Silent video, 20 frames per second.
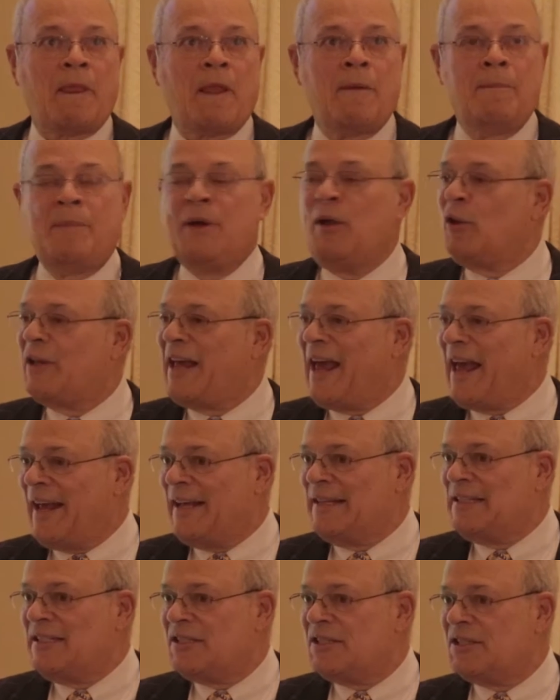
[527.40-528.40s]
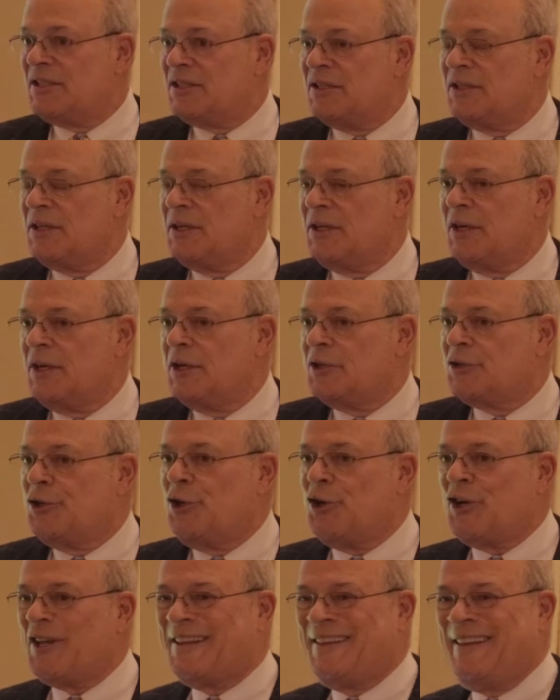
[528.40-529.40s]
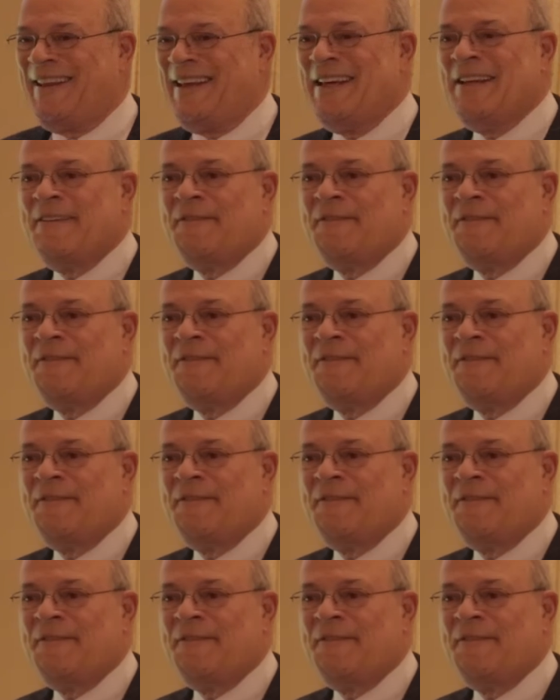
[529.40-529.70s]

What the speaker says: Bill Gates took the